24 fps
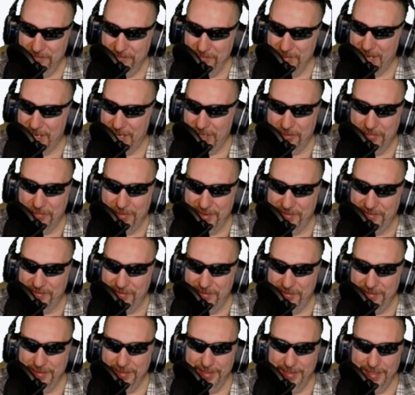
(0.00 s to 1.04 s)
MetaQuest,
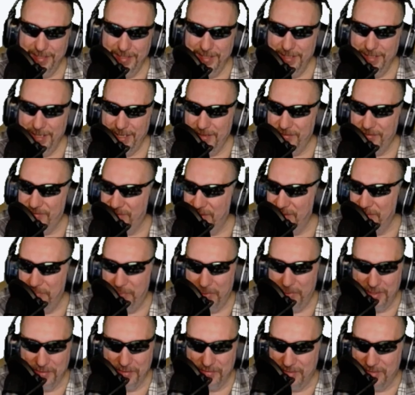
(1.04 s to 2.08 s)
as
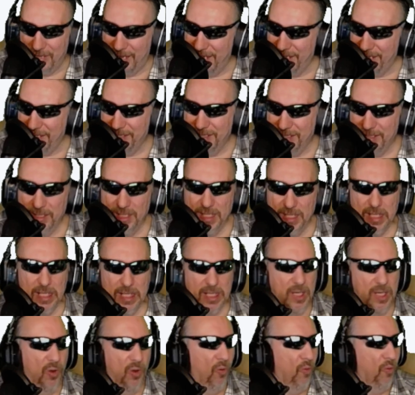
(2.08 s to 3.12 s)
simple as that.
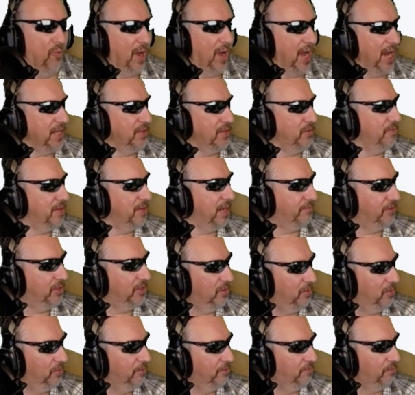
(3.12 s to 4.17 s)
Why do we have to
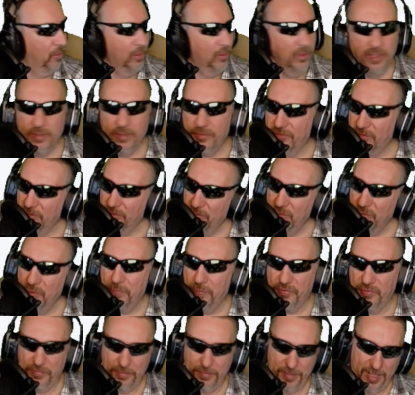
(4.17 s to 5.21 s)
go through all these
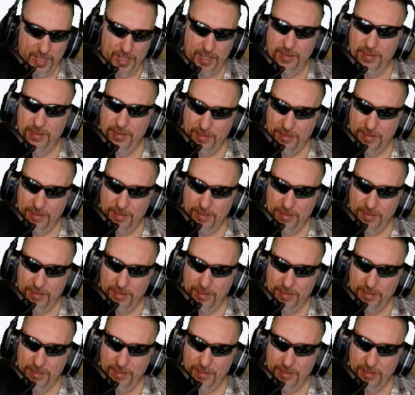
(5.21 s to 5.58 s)
hoops, man?